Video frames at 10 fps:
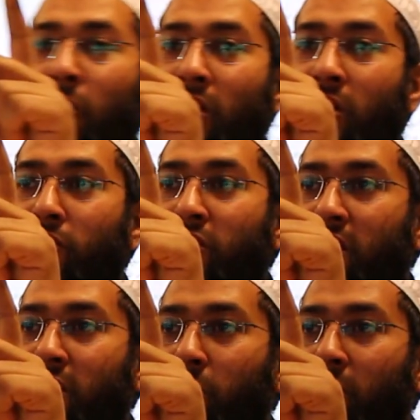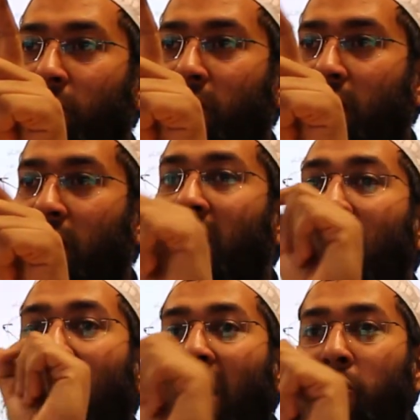will go to this one only, yeah?
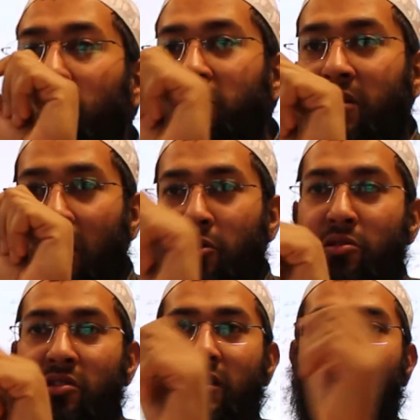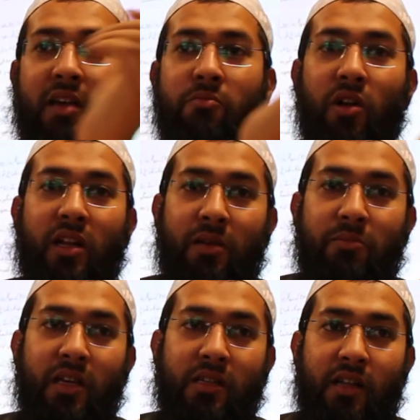Our Ustad used to say, Maulana
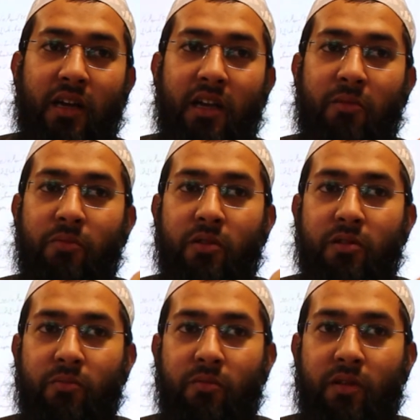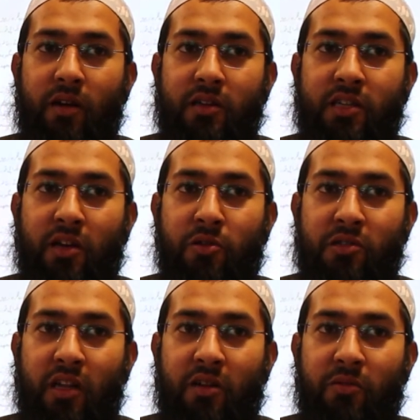Imtiaz Sahib, Shaykh, you
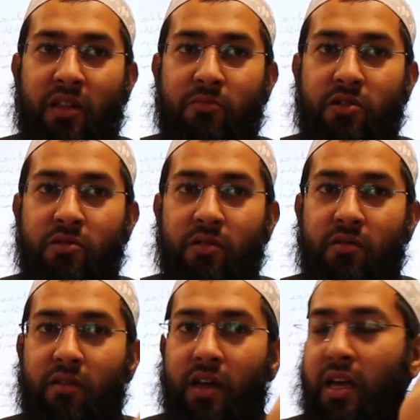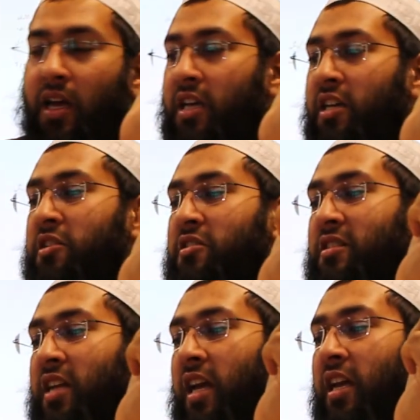studied with him too, right? He used to
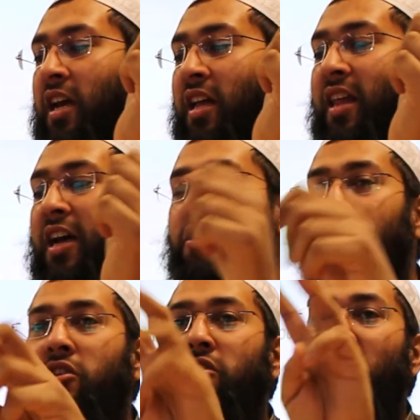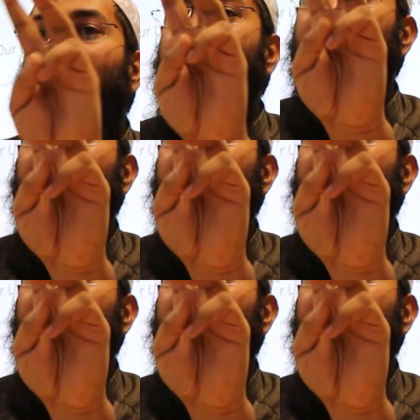say that you have to